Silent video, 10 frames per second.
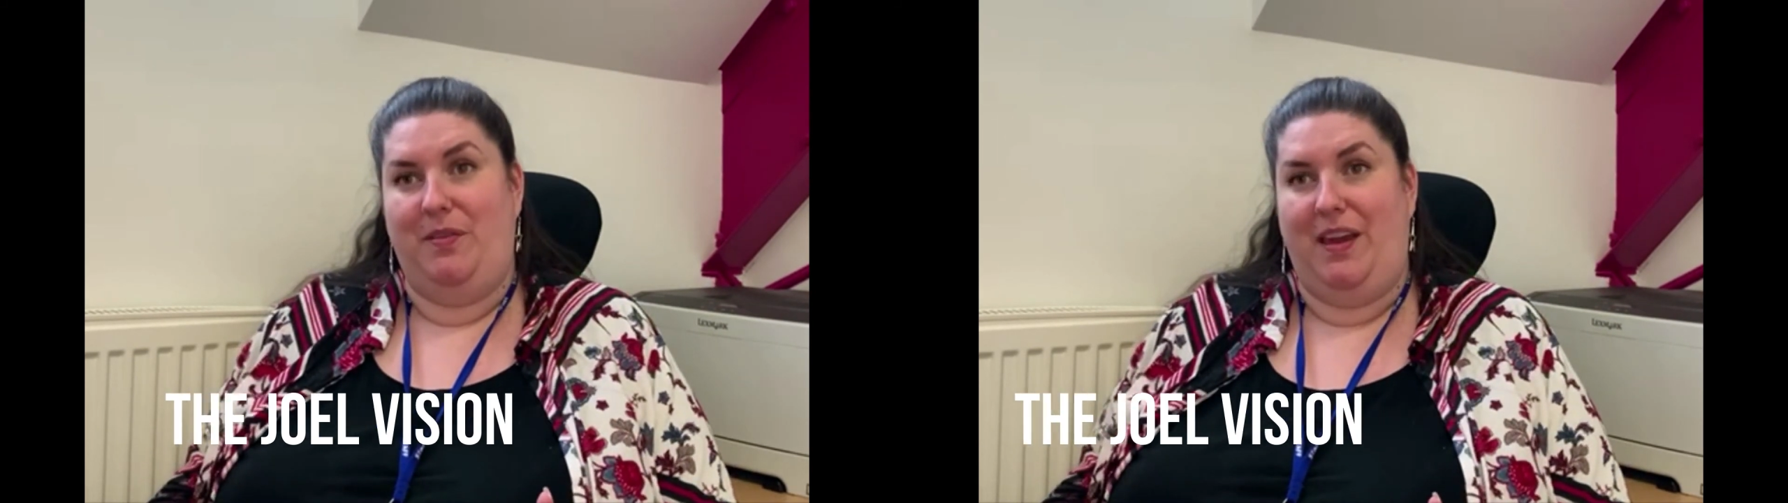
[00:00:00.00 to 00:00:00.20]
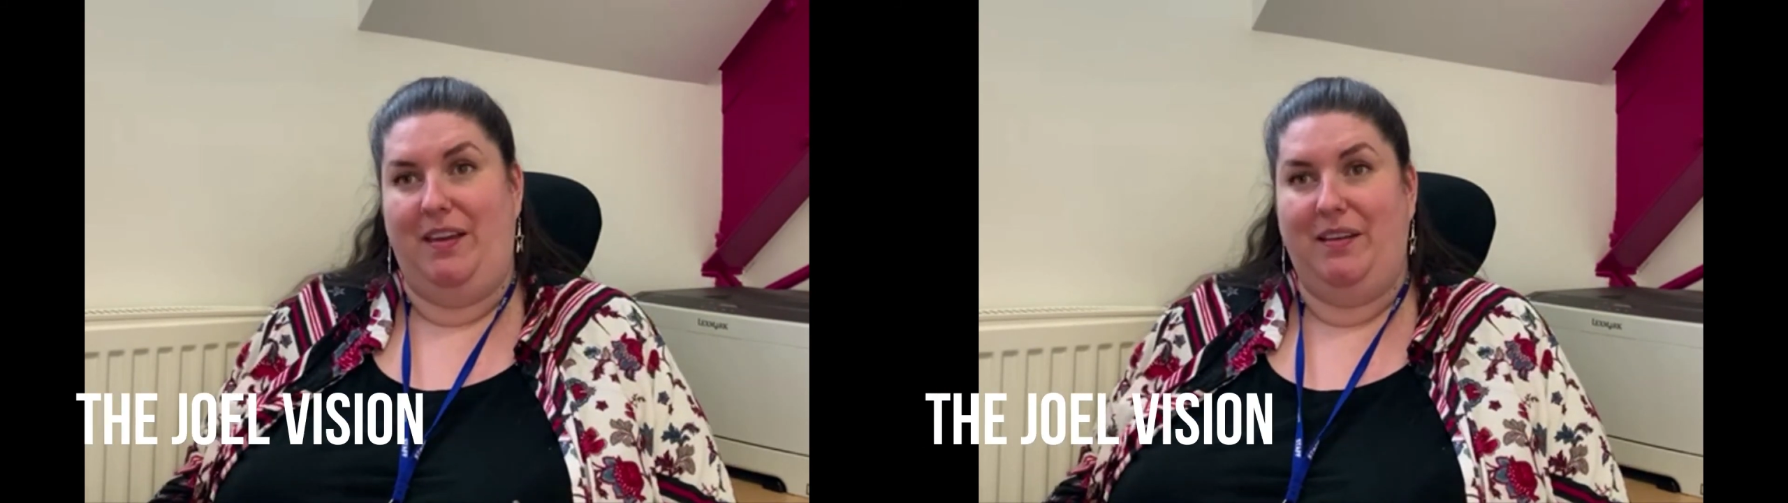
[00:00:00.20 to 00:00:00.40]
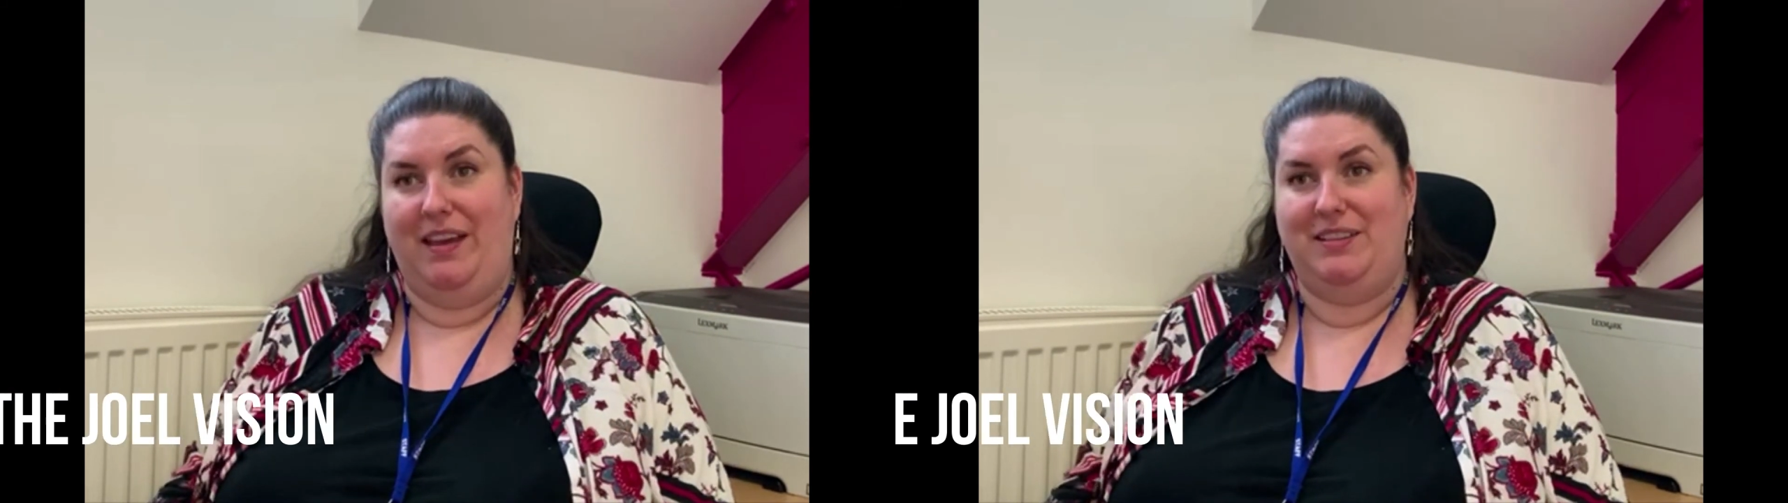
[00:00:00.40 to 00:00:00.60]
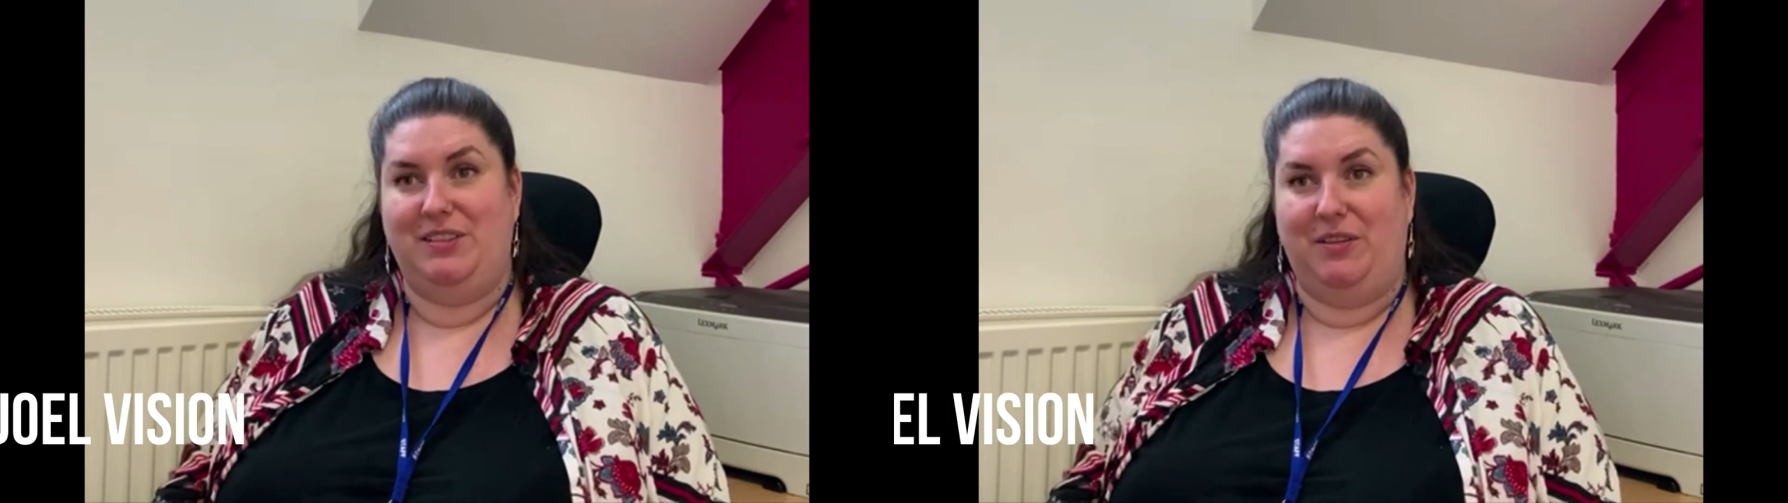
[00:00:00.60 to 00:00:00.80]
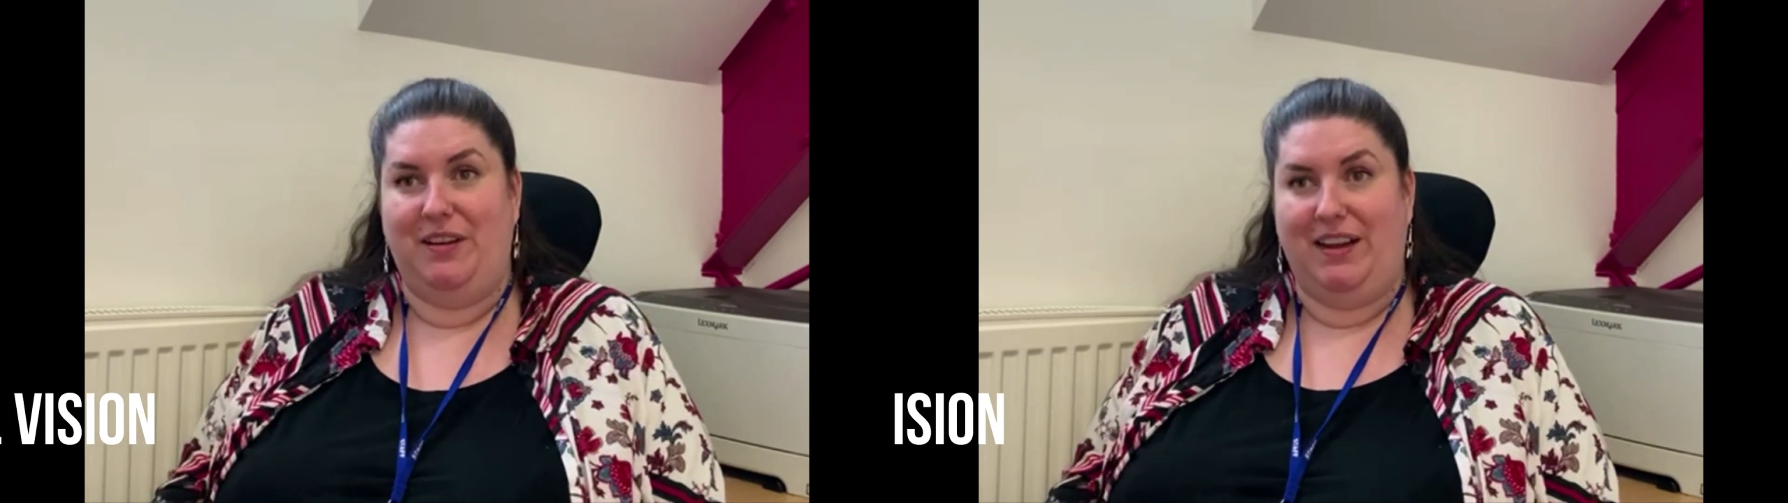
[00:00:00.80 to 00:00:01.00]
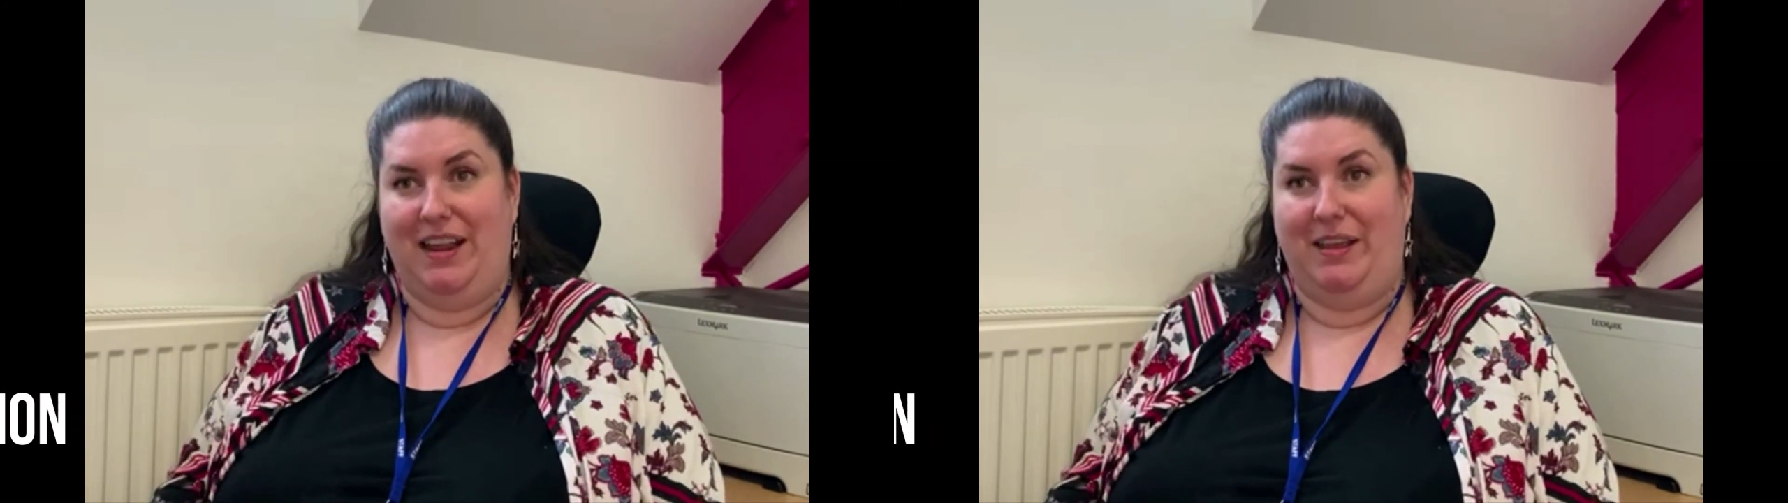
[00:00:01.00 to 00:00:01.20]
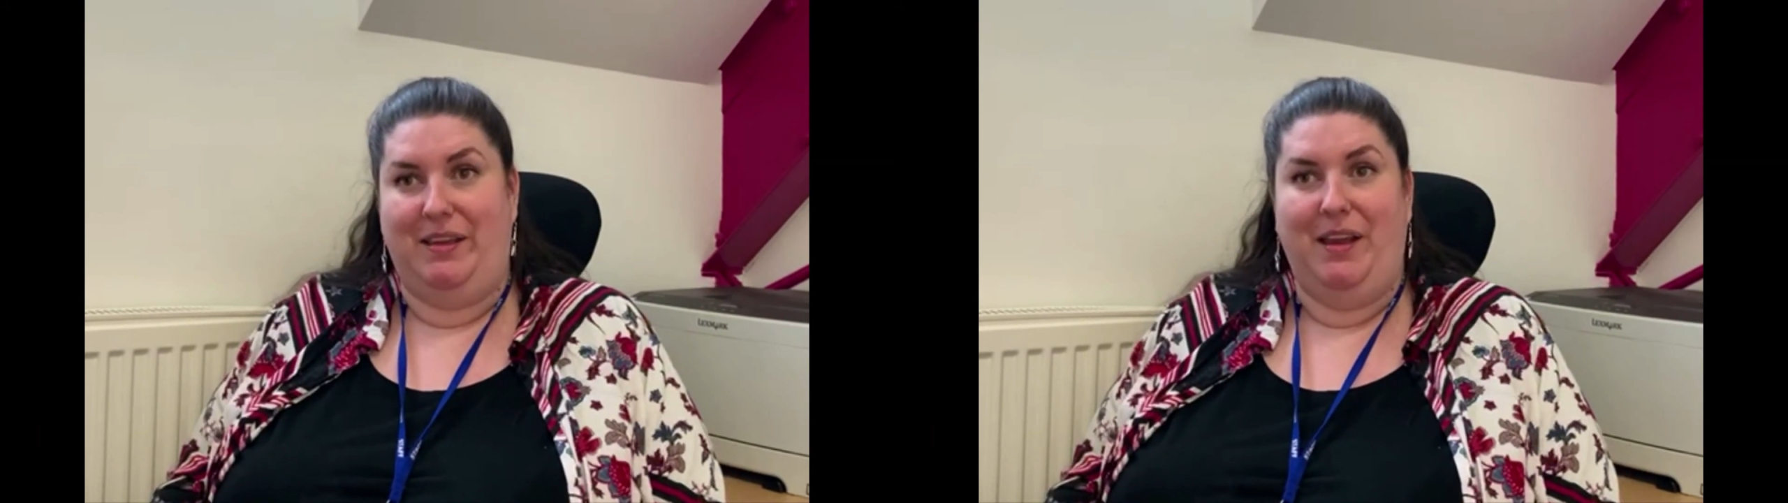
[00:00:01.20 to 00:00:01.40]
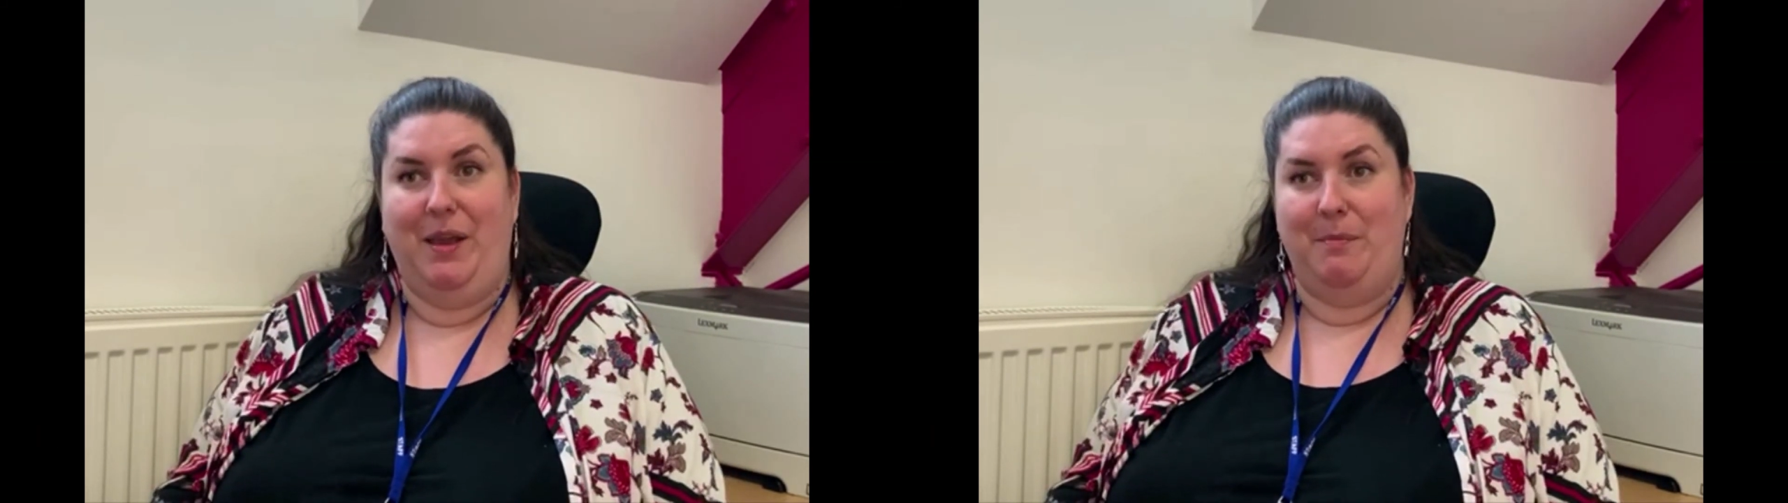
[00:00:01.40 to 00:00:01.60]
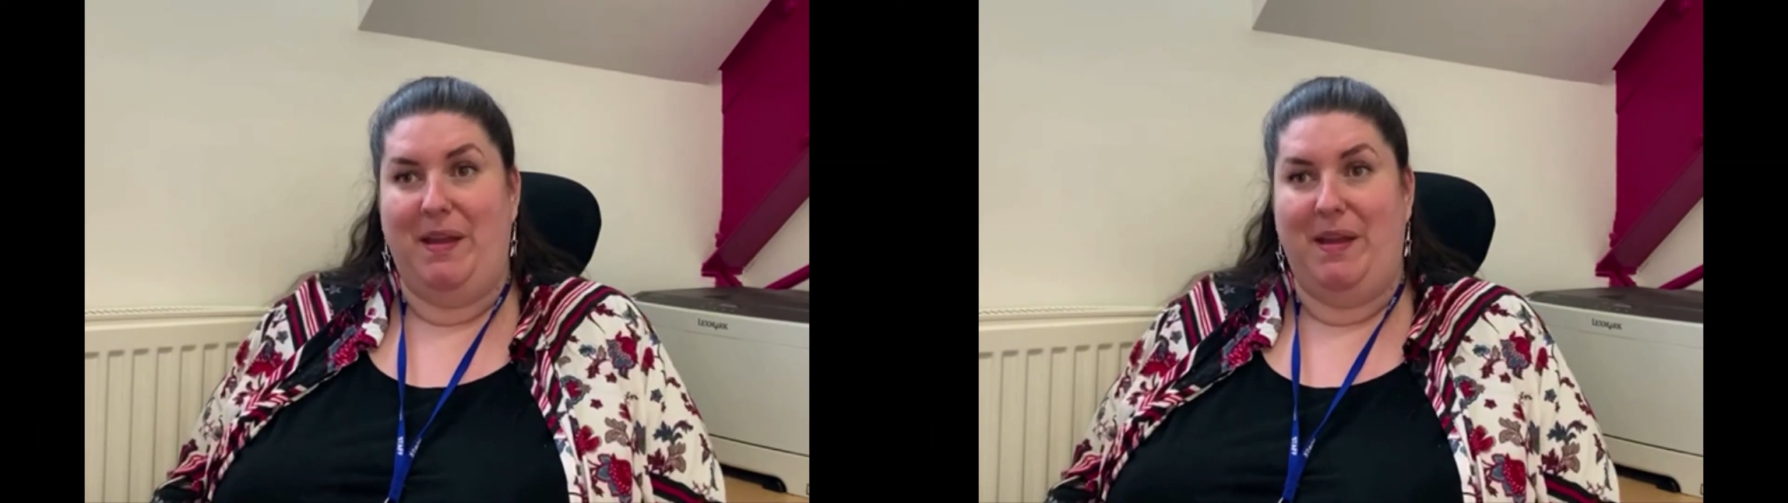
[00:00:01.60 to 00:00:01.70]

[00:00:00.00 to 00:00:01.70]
that historically